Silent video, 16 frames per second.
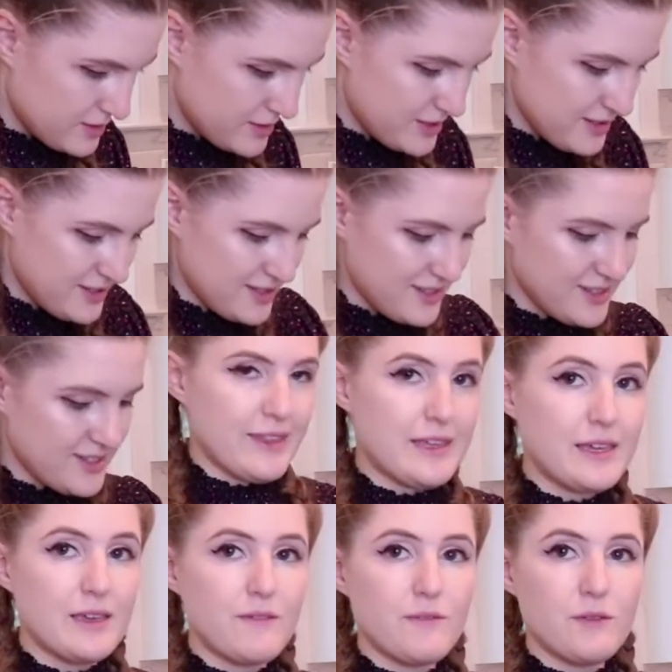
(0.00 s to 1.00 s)
I
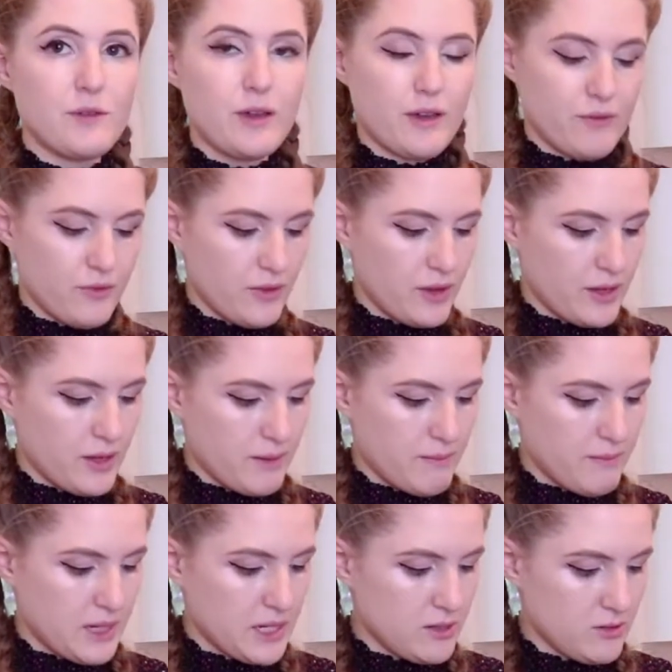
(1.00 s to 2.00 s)
think if you have like a
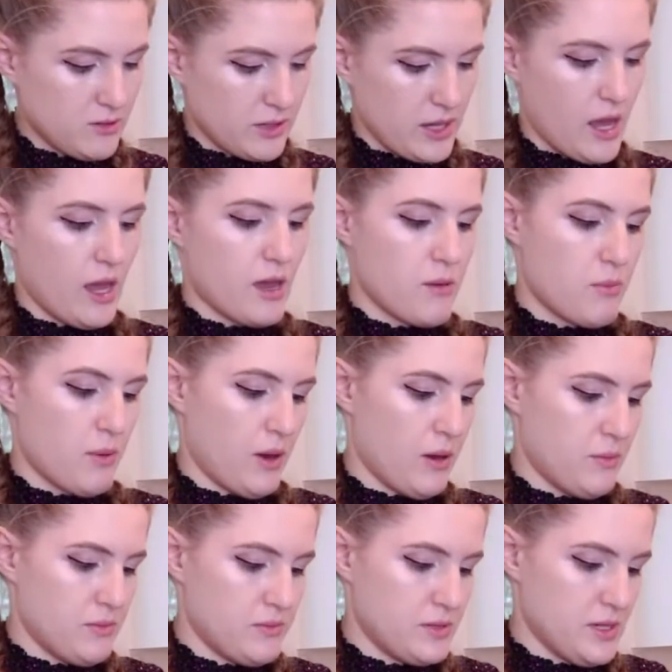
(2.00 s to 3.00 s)
metal cake
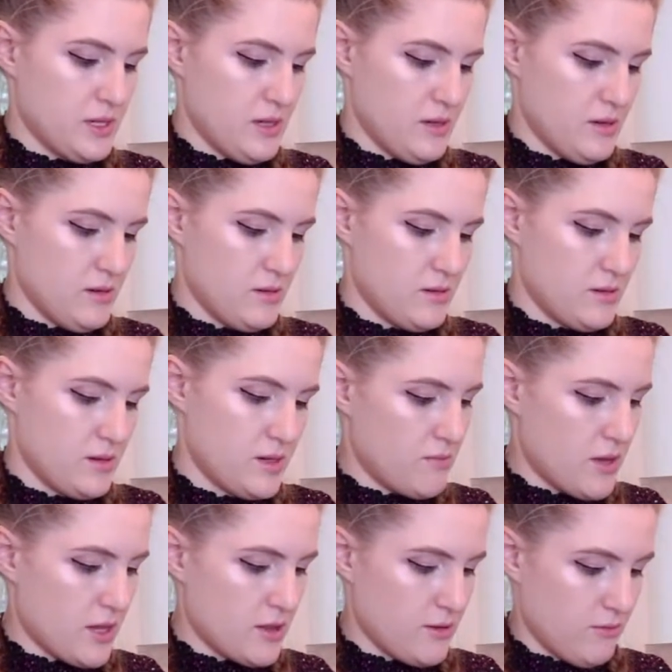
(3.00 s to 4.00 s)
pop tin, you can
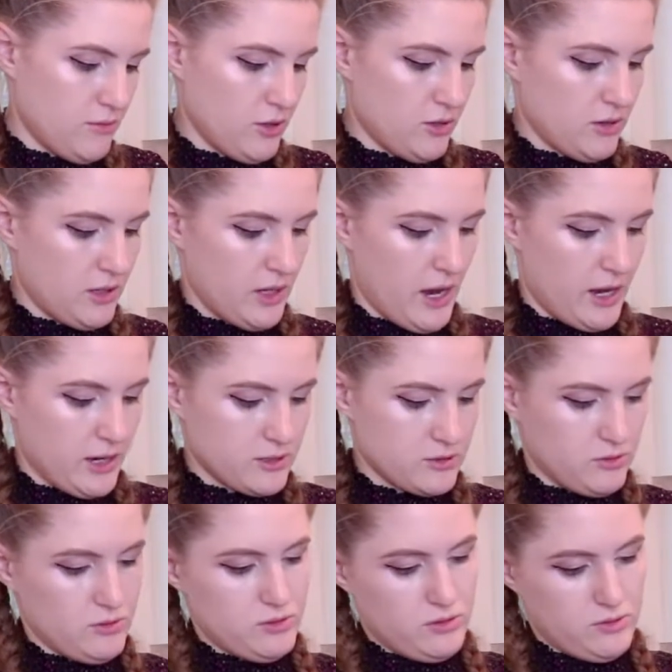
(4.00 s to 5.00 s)
make them look like
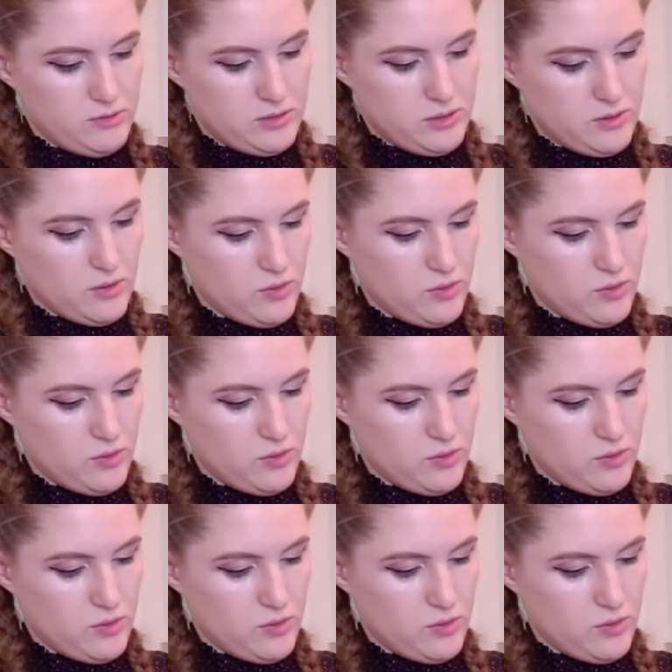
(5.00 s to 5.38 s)
actual donut